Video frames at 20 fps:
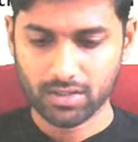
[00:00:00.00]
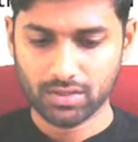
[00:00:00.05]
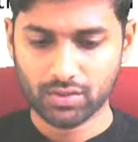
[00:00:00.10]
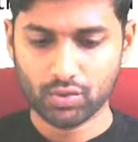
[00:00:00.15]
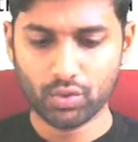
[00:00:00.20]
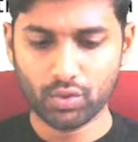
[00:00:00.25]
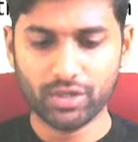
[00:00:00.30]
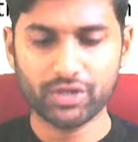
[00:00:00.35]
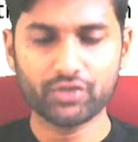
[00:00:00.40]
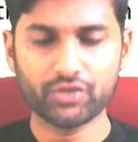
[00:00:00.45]

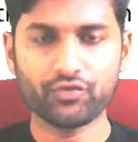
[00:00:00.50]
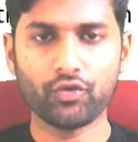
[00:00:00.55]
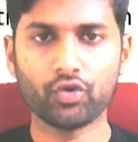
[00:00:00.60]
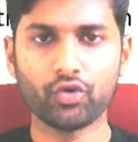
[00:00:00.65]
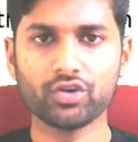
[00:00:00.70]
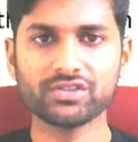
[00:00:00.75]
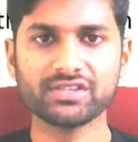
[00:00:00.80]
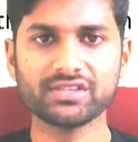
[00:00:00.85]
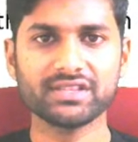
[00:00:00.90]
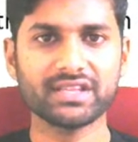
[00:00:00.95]
No need to
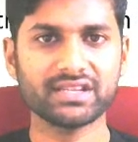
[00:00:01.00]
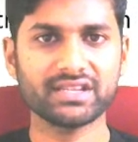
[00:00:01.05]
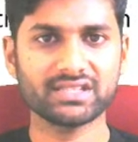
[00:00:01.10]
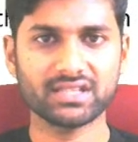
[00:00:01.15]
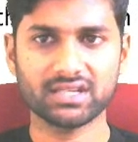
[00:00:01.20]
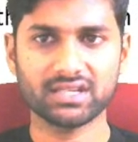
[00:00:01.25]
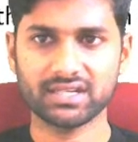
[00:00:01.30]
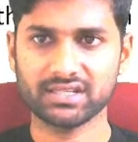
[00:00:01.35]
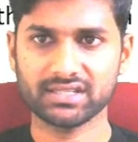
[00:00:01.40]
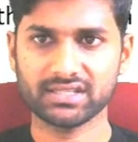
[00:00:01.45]
focus on the
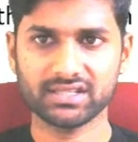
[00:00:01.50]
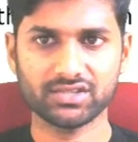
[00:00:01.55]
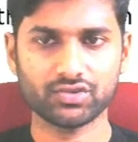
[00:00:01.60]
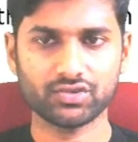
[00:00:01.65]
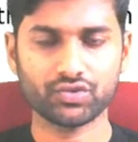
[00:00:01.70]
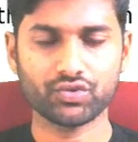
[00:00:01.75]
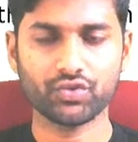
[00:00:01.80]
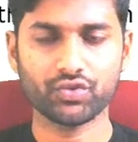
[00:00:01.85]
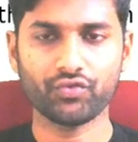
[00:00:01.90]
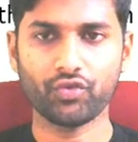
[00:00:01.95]
resultancy.
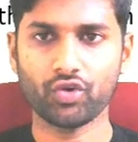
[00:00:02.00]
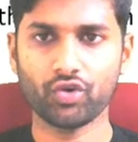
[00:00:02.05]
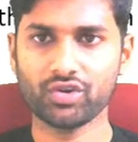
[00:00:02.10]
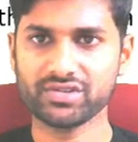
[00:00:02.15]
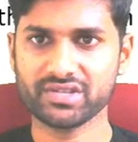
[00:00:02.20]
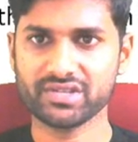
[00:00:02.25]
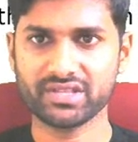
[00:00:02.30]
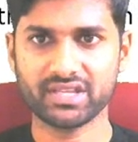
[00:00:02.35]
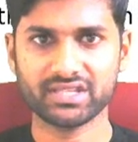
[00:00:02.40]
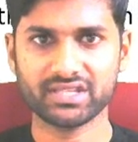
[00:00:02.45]
You don't
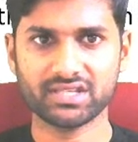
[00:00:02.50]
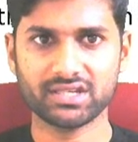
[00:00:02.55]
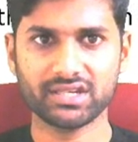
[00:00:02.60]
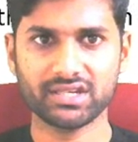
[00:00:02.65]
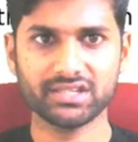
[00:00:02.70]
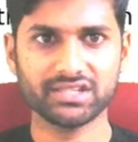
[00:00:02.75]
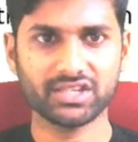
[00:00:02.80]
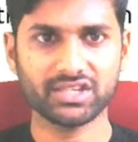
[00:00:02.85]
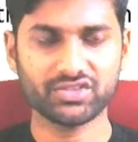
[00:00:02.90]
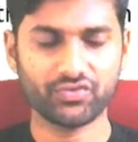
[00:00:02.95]
focus on the
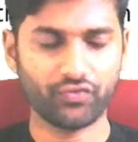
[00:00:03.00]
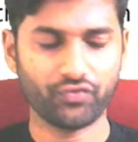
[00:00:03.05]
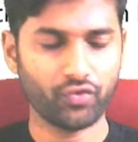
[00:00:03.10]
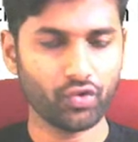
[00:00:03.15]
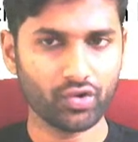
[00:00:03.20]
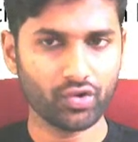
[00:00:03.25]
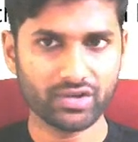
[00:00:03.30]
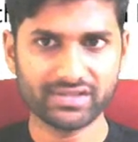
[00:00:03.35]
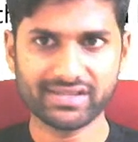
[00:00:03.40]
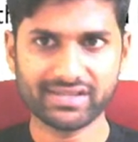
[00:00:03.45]
resultant, just
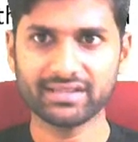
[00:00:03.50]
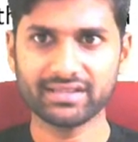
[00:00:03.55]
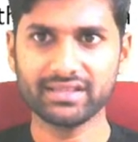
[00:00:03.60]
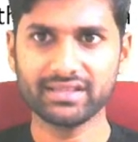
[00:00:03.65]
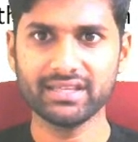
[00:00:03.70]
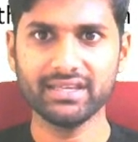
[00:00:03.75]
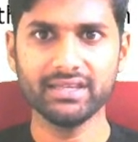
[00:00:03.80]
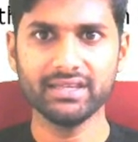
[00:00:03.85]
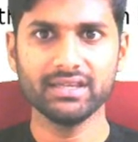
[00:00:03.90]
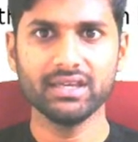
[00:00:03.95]
focus on
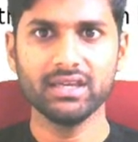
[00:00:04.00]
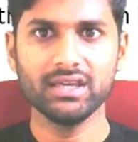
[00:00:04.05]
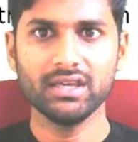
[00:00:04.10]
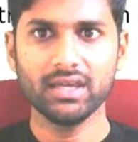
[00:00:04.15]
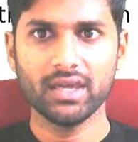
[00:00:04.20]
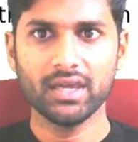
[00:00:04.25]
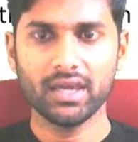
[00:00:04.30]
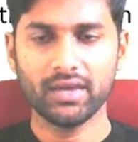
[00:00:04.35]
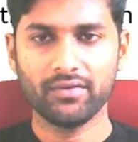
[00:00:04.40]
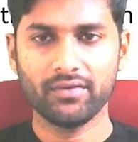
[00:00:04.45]
the
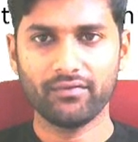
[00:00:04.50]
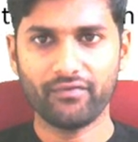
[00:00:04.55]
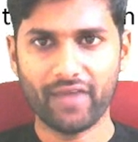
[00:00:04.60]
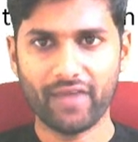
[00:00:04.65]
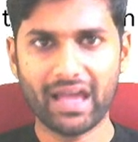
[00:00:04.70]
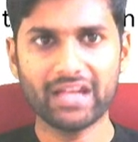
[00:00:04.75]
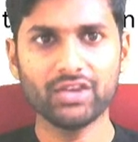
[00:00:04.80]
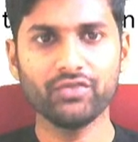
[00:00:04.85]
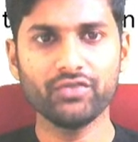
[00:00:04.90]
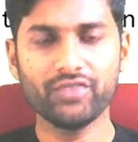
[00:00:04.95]

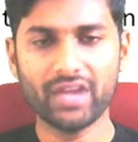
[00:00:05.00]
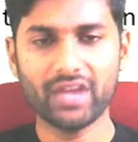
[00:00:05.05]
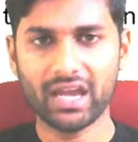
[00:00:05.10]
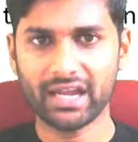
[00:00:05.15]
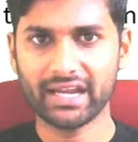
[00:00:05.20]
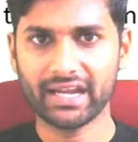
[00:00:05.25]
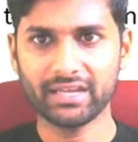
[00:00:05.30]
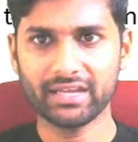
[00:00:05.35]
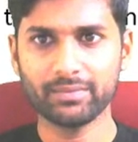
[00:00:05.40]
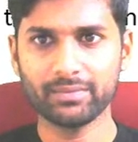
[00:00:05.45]
value we are
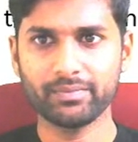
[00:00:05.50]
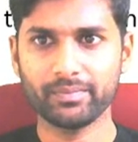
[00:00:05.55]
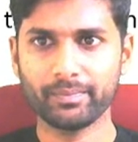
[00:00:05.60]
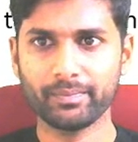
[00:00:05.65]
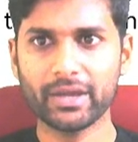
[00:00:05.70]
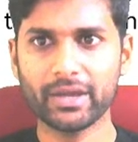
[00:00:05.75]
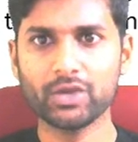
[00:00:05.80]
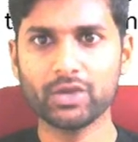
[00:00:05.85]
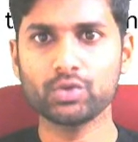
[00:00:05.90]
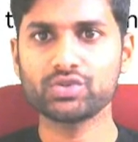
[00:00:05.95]
getting
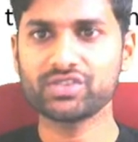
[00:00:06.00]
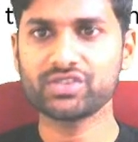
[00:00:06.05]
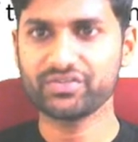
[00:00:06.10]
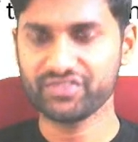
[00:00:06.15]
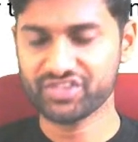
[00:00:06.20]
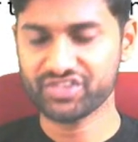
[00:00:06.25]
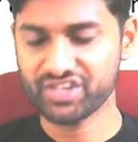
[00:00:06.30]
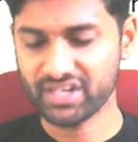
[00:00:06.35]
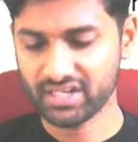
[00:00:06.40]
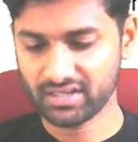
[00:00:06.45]
by using
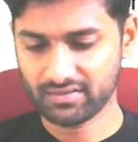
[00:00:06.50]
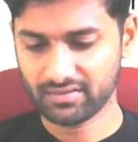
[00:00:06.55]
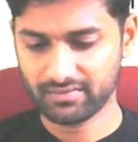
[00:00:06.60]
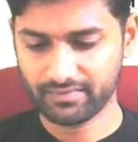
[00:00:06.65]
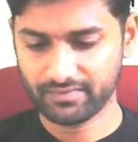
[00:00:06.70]
which data.